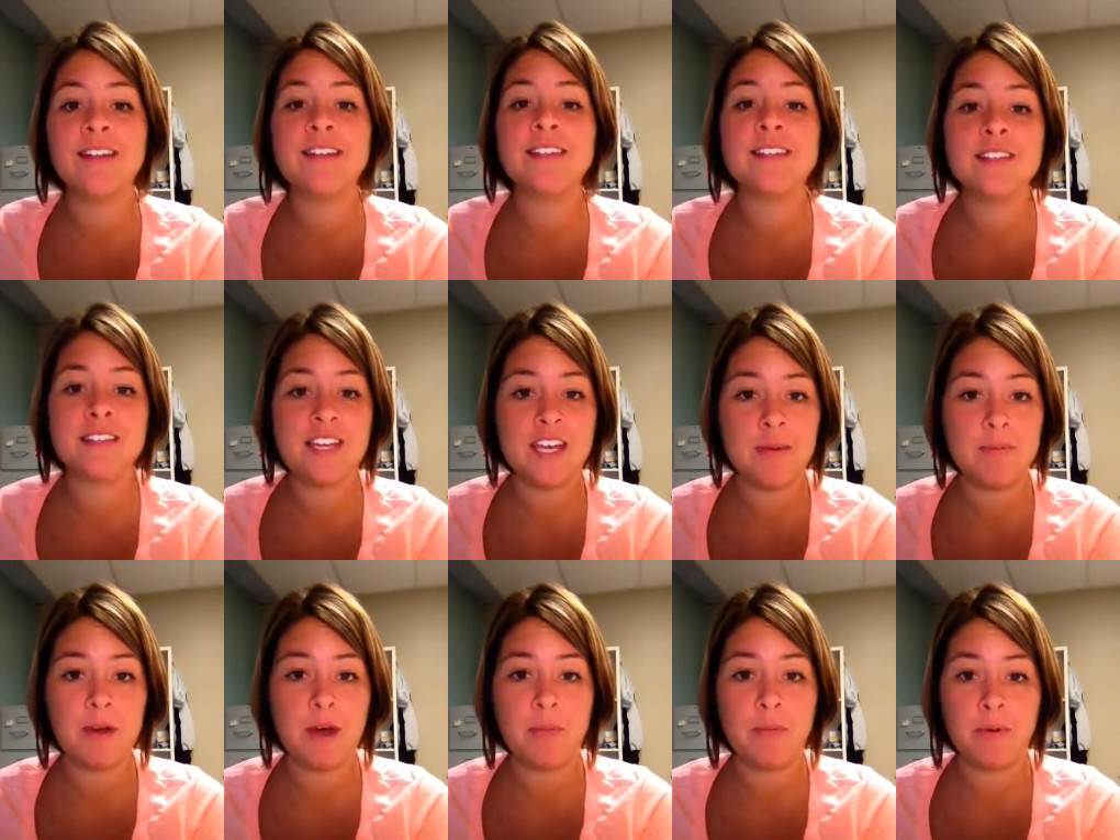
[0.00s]
to
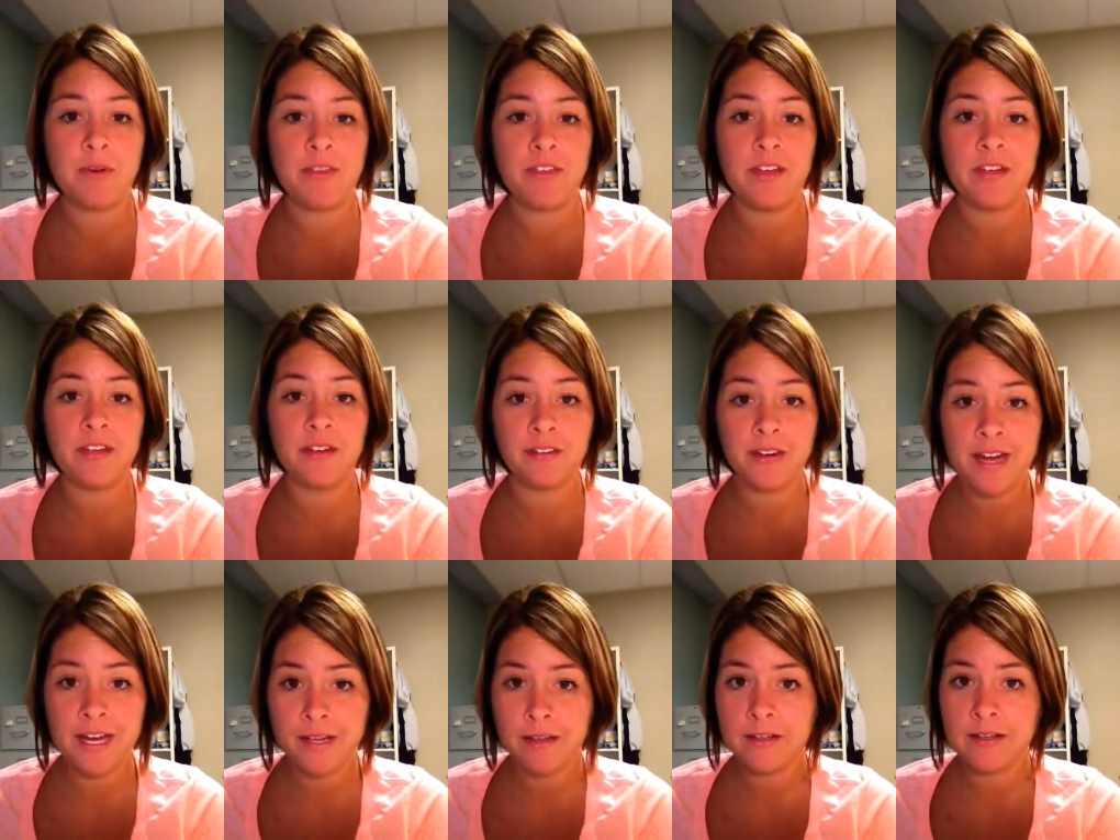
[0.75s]
keep up with it, all
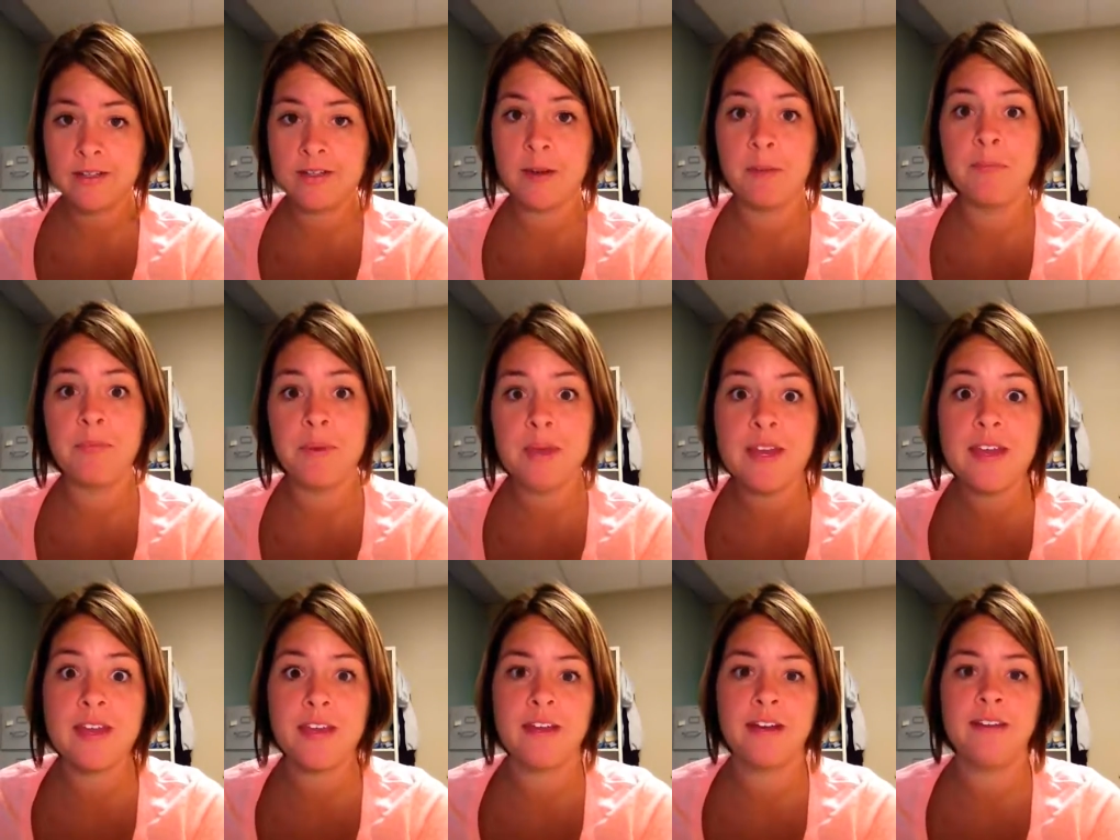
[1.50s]
right? So
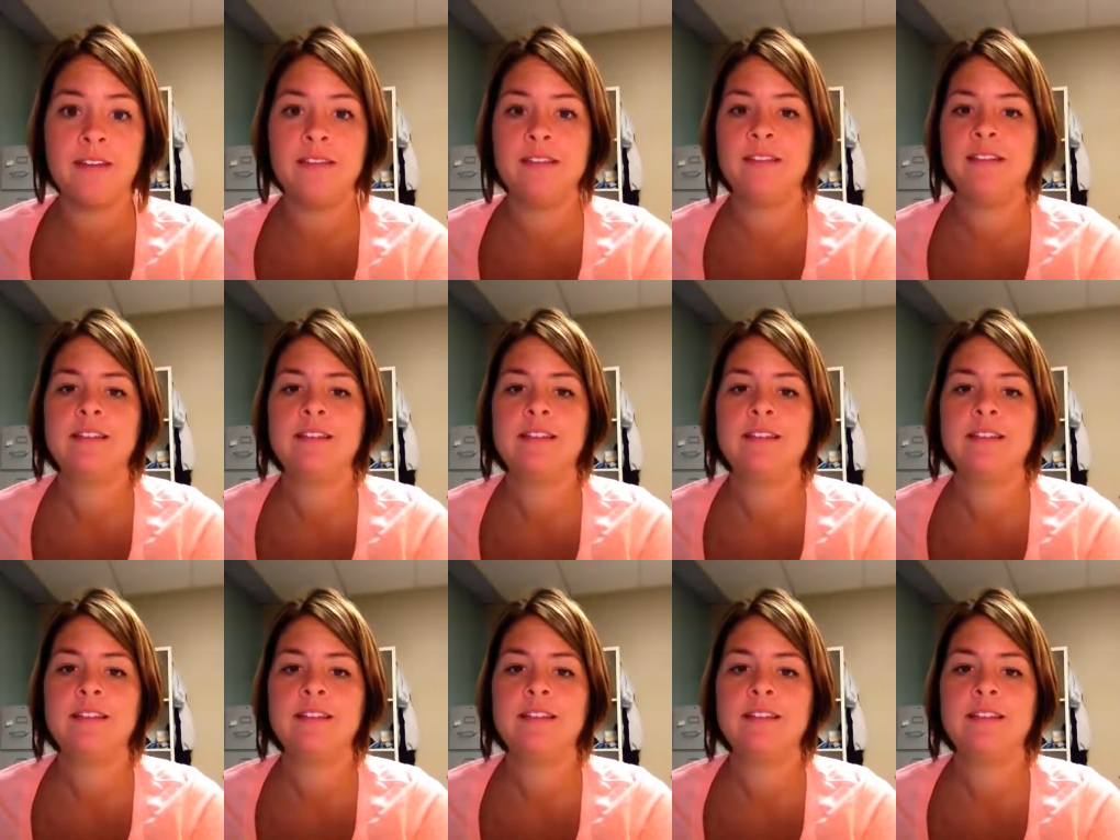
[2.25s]
be here.